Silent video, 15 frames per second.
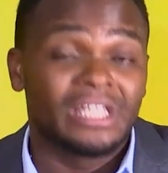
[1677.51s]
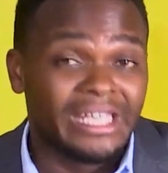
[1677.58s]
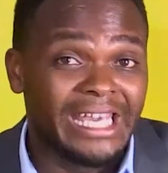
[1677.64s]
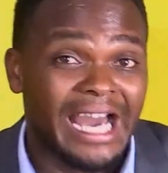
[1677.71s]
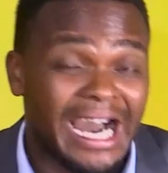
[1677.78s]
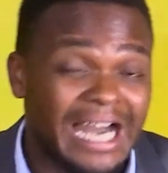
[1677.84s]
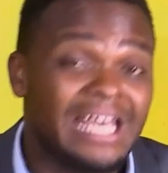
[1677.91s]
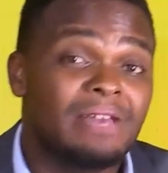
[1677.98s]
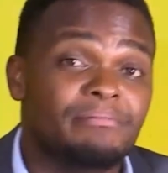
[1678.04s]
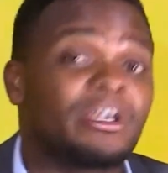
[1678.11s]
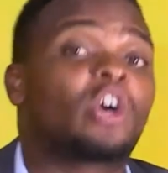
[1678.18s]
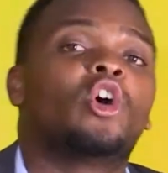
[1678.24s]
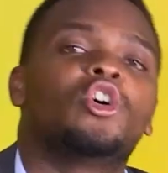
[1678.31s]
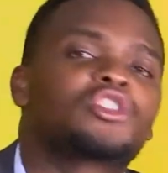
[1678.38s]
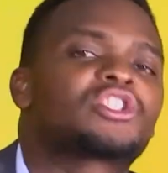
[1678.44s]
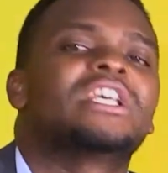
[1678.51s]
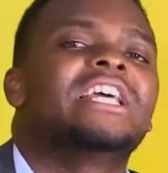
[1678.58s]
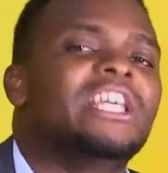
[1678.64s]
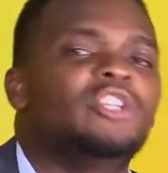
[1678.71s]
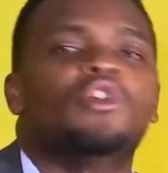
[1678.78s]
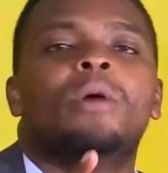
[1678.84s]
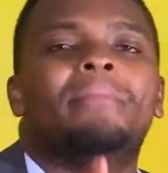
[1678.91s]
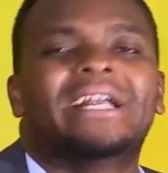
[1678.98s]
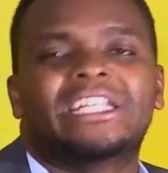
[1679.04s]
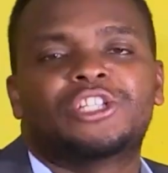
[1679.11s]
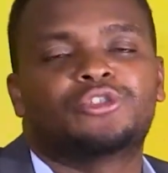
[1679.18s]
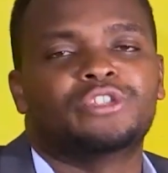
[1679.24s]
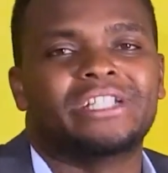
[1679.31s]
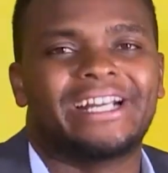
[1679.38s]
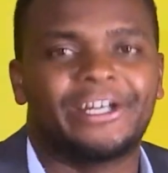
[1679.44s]
Yeah, because your money
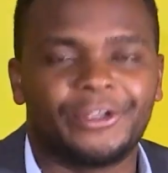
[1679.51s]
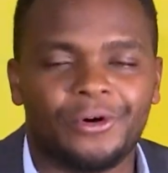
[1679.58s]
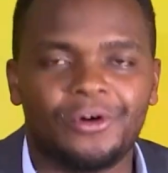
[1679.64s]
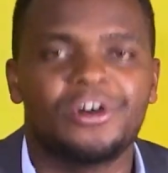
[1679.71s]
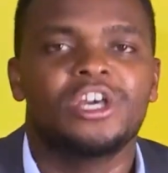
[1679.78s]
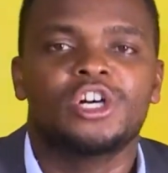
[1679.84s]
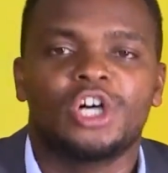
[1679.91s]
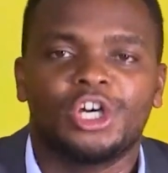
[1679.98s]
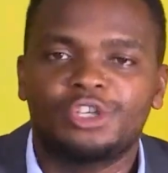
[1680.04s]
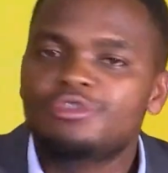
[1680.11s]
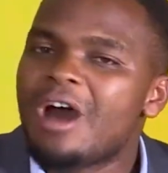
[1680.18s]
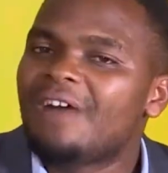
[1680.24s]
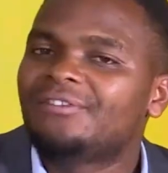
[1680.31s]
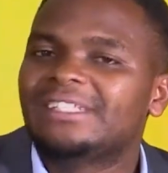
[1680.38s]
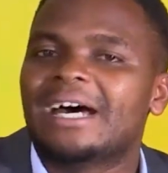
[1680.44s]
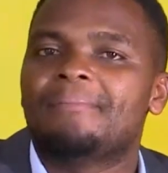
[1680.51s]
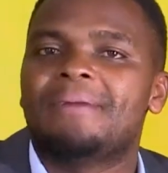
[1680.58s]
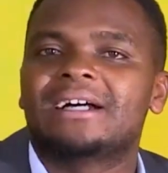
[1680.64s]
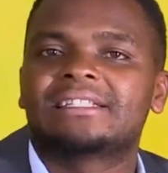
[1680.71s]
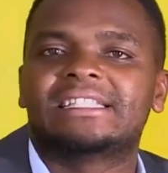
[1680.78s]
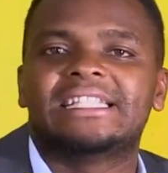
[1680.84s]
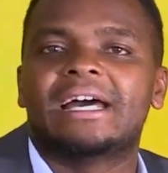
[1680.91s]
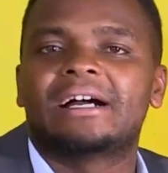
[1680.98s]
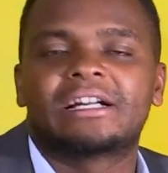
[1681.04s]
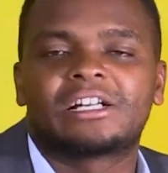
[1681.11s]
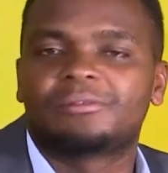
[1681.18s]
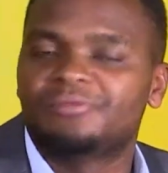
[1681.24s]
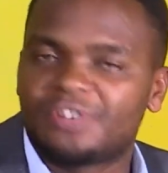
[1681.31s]
should grow. You have numbers there.